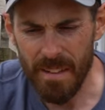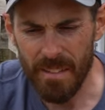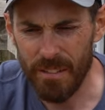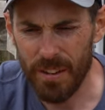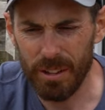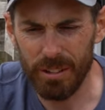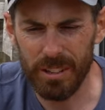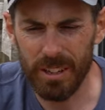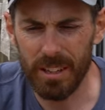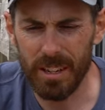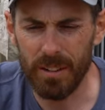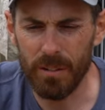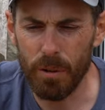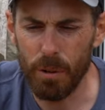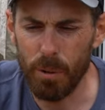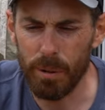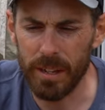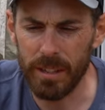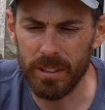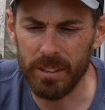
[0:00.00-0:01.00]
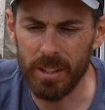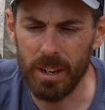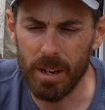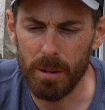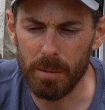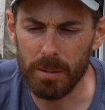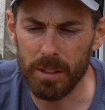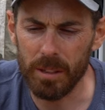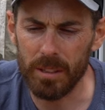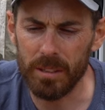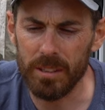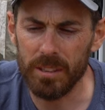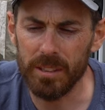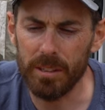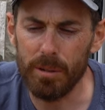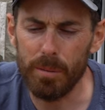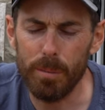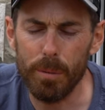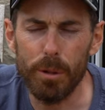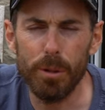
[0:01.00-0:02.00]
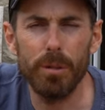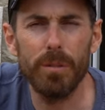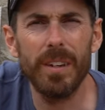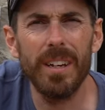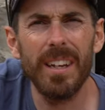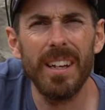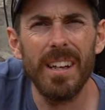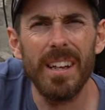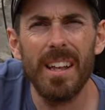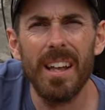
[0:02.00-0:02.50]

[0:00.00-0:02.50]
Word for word: Feels like I caught it in time because I can still move it.